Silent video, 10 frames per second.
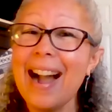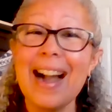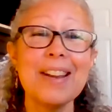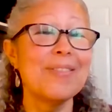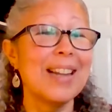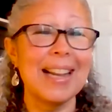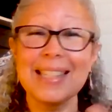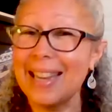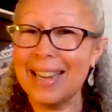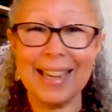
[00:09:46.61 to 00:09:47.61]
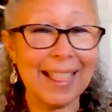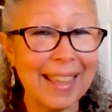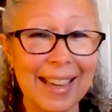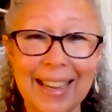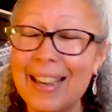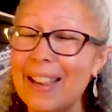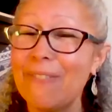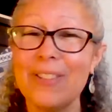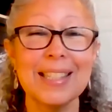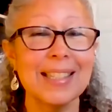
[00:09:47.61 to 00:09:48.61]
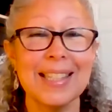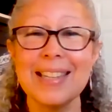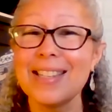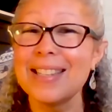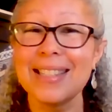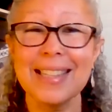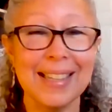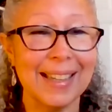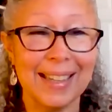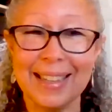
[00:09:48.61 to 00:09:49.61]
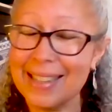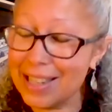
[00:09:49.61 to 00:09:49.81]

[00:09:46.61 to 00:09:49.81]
I do not say anything. If it's attention seeking,